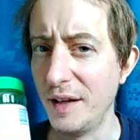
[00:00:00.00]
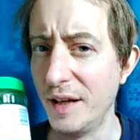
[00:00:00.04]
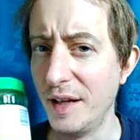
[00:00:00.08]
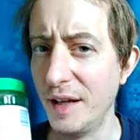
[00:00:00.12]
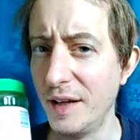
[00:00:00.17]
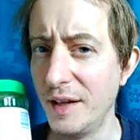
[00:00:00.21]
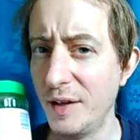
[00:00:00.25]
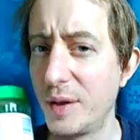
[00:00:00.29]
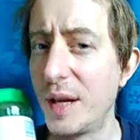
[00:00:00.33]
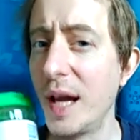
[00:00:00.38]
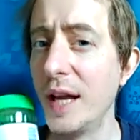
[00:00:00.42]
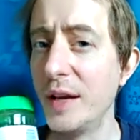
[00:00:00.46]

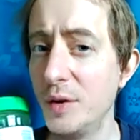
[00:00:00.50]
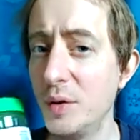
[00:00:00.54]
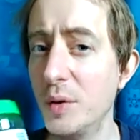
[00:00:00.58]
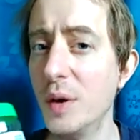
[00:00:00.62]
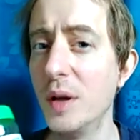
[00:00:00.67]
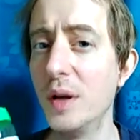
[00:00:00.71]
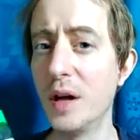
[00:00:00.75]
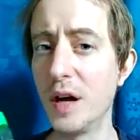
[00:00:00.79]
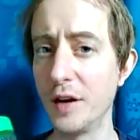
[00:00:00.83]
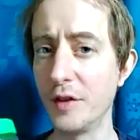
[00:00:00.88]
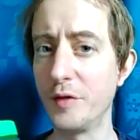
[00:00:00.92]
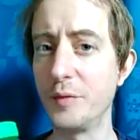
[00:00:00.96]
You can do a
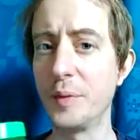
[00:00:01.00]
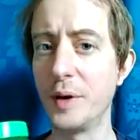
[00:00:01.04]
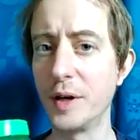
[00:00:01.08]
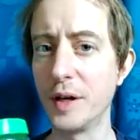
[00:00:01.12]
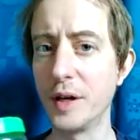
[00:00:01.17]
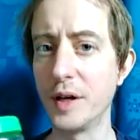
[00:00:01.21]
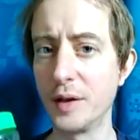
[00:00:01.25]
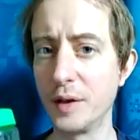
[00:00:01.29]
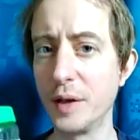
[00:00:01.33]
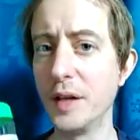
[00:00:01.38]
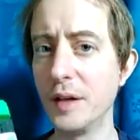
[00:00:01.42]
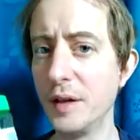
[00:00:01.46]
lot of
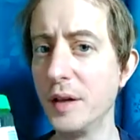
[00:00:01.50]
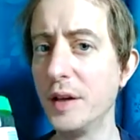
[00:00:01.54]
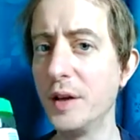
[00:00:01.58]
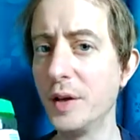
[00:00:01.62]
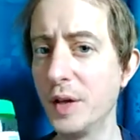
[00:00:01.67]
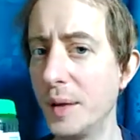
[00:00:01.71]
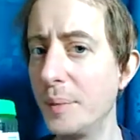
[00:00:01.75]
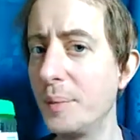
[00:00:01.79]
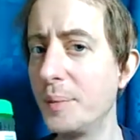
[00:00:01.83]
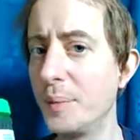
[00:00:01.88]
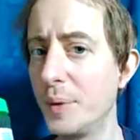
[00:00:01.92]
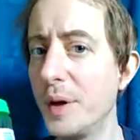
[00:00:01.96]
you
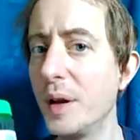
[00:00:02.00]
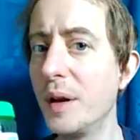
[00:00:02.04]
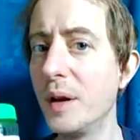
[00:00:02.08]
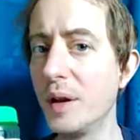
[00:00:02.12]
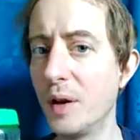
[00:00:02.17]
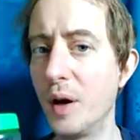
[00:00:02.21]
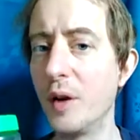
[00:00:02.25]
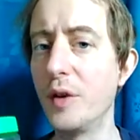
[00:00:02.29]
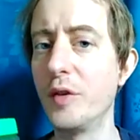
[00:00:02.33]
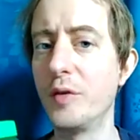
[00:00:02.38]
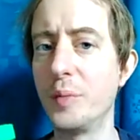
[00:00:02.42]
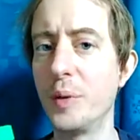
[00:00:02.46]
can put a
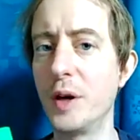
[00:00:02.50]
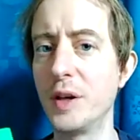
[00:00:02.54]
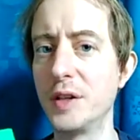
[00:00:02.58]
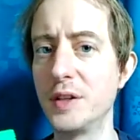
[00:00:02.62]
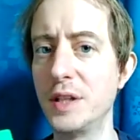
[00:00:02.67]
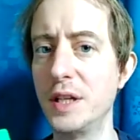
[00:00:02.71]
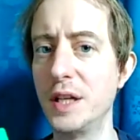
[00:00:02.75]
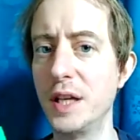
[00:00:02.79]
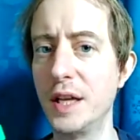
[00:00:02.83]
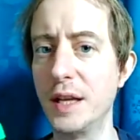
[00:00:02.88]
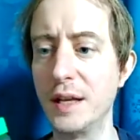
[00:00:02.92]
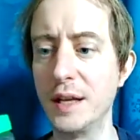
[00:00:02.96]
lot of
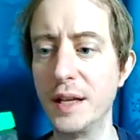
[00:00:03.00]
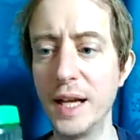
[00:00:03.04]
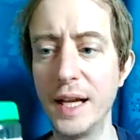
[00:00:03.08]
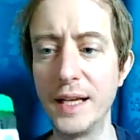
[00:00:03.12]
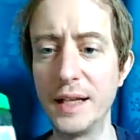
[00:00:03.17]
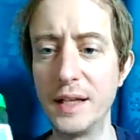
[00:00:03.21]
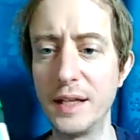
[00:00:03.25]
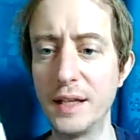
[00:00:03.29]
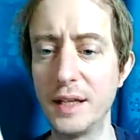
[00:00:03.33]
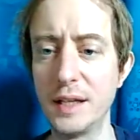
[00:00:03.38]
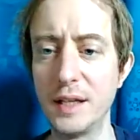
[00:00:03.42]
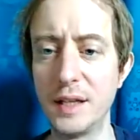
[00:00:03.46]
parsley in.
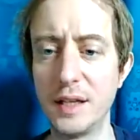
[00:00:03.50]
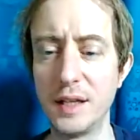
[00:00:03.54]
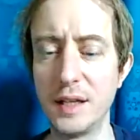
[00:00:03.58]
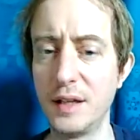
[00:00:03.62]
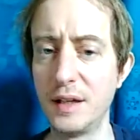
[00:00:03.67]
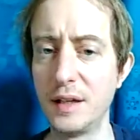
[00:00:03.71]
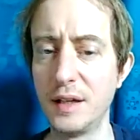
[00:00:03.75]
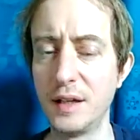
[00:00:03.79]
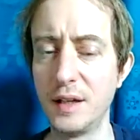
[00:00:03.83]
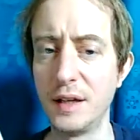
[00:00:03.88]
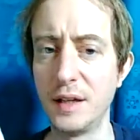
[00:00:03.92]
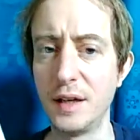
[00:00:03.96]
Like
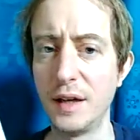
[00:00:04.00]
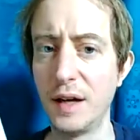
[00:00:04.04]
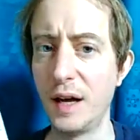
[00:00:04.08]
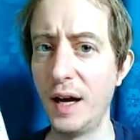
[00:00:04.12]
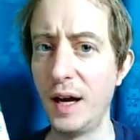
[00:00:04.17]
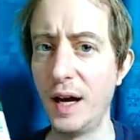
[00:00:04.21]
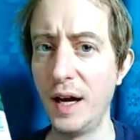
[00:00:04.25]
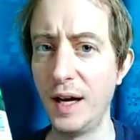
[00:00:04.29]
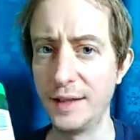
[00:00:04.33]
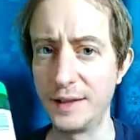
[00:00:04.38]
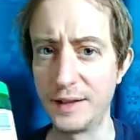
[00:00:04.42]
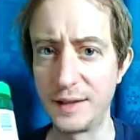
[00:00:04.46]

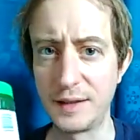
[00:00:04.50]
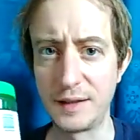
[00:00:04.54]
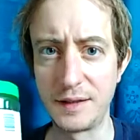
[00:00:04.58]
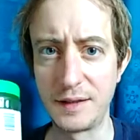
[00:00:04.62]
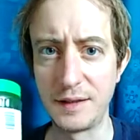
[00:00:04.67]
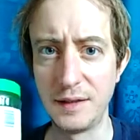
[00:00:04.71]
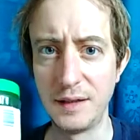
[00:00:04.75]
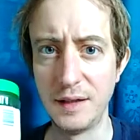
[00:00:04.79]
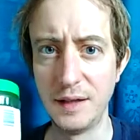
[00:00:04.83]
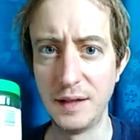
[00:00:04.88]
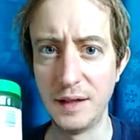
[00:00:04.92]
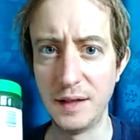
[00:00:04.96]
a
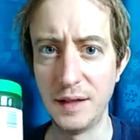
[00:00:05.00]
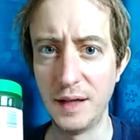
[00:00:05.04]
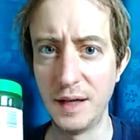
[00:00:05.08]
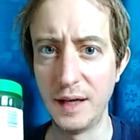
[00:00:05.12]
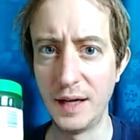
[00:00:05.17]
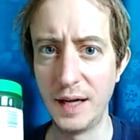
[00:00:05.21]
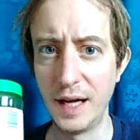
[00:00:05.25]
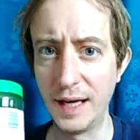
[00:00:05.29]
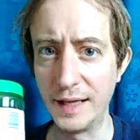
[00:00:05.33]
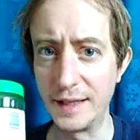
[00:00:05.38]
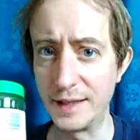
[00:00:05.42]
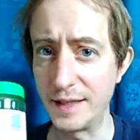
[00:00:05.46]

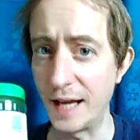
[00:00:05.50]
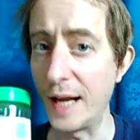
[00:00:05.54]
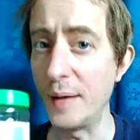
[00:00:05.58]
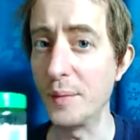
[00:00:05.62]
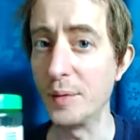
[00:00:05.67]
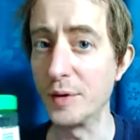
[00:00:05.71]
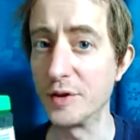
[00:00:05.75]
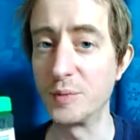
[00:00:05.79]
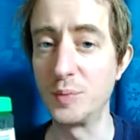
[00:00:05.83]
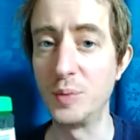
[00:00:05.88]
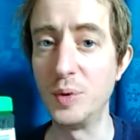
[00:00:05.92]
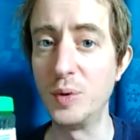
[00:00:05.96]

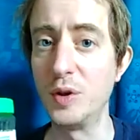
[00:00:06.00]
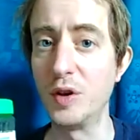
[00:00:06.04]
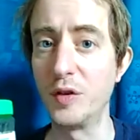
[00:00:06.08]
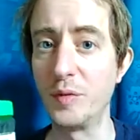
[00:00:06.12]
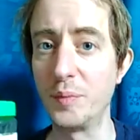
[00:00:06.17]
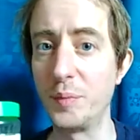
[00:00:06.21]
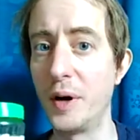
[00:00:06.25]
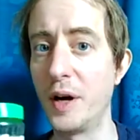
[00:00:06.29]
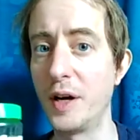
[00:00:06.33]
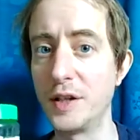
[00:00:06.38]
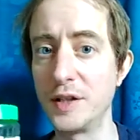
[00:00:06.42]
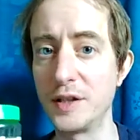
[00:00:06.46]
tablespoon of
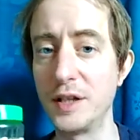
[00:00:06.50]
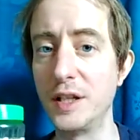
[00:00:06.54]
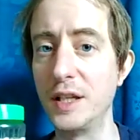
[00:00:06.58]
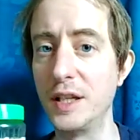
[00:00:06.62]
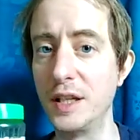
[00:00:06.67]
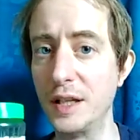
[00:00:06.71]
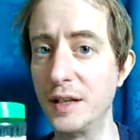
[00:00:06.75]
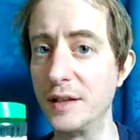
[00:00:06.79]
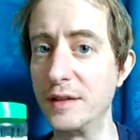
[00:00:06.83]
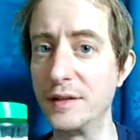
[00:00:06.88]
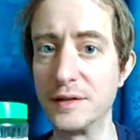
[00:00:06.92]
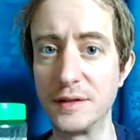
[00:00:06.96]
parsley
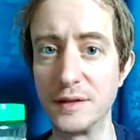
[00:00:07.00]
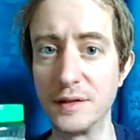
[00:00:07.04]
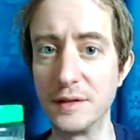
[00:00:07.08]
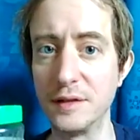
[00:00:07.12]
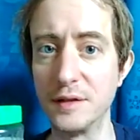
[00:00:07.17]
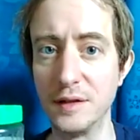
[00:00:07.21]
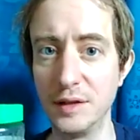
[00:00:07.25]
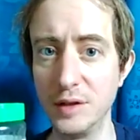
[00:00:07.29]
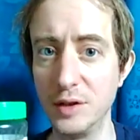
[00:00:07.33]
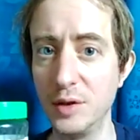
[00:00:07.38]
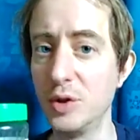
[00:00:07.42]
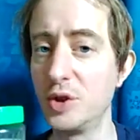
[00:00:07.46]
is
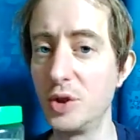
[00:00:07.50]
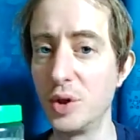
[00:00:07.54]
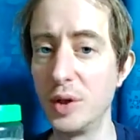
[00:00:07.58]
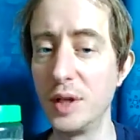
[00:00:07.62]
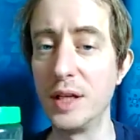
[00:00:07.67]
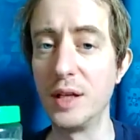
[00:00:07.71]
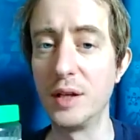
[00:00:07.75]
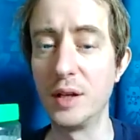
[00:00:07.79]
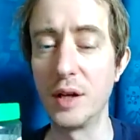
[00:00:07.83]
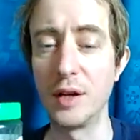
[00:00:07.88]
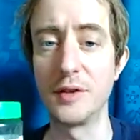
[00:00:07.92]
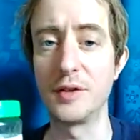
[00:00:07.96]
usually
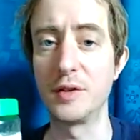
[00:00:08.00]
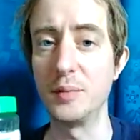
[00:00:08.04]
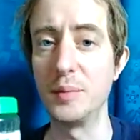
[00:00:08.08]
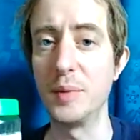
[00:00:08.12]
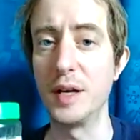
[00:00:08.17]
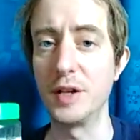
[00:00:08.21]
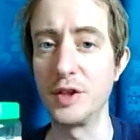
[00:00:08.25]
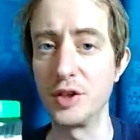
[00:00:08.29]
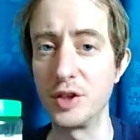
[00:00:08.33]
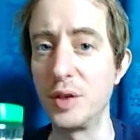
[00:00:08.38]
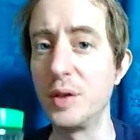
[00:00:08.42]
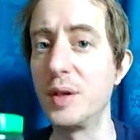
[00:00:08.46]
not too
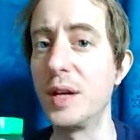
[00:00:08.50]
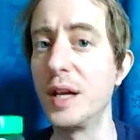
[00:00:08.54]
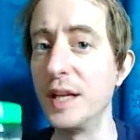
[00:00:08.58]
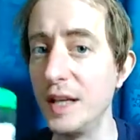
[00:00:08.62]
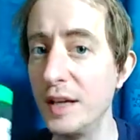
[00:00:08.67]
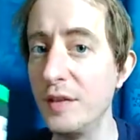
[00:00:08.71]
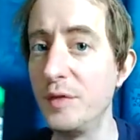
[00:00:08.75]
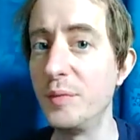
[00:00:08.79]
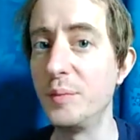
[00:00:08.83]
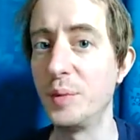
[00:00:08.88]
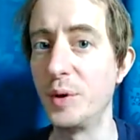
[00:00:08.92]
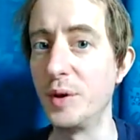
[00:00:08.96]
much. You can
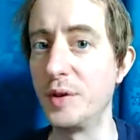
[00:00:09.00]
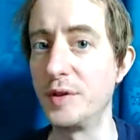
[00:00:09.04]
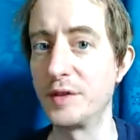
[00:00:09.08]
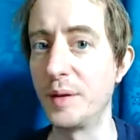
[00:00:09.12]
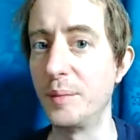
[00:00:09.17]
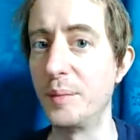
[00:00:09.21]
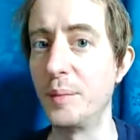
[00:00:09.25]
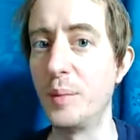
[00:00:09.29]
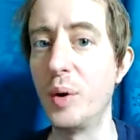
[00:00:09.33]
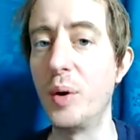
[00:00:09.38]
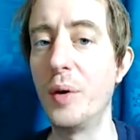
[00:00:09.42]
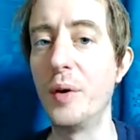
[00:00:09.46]
even put some
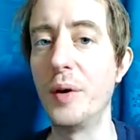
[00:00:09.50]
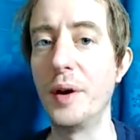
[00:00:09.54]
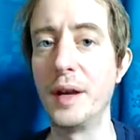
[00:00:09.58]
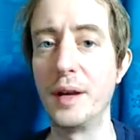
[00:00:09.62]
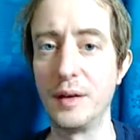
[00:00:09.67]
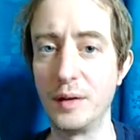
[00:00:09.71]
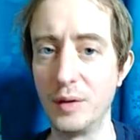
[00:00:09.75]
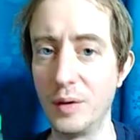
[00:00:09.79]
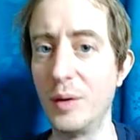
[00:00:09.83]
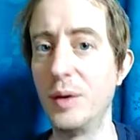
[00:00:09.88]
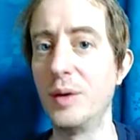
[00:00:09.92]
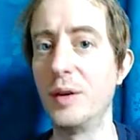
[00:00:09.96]
more
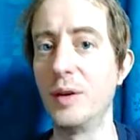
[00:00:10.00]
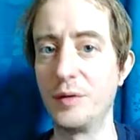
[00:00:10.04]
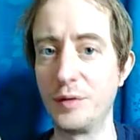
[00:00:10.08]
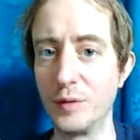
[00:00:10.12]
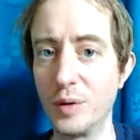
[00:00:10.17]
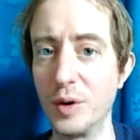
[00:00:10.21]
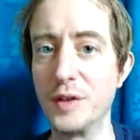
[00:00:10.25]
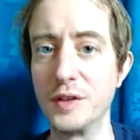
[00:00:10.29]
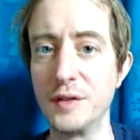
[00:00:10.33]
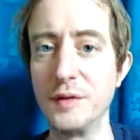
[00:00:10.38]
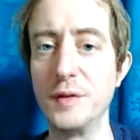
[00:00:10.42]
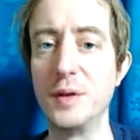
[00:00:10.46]
in, or of
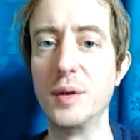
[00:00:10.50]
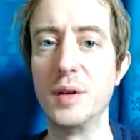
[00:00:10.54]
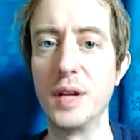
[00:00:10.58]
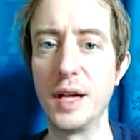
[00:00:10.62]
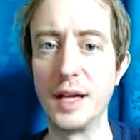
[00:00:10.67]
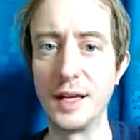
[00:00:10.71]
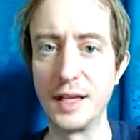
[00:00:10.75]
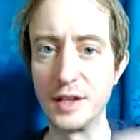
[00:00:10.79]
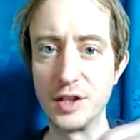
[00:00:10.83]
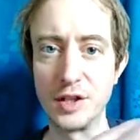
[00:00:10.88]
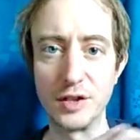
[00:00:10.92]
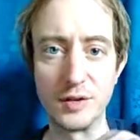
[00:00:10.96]
course, if you
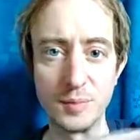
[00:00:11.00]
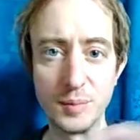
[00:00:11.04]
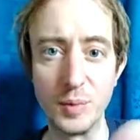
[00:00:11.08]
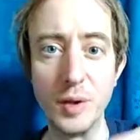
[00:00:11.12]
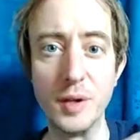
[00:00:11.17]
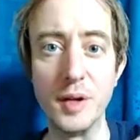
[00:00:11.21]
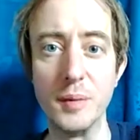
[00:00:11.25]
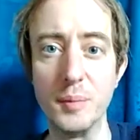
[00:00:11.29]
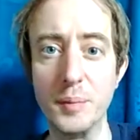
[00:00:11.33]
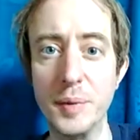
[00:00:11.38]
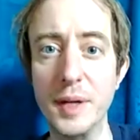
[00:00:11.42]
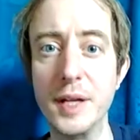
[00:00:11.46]
like it, just
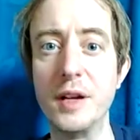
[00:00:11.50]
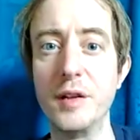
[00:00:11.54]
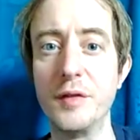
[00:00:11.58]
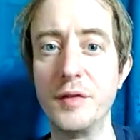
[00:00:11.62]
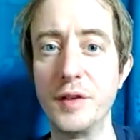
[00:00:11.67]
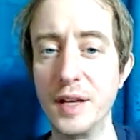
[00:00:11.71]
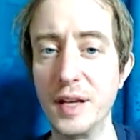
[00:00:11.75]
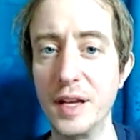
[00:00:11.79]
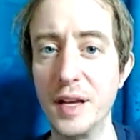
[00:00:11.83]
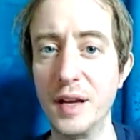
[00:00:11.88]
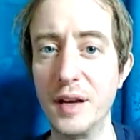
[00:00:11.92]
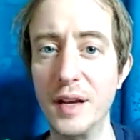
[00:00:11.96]
put a bit of
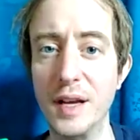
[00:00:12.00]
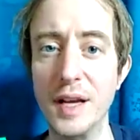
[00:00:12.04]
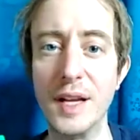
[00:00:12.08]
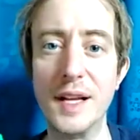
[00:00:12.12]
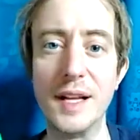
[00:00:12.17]
it in.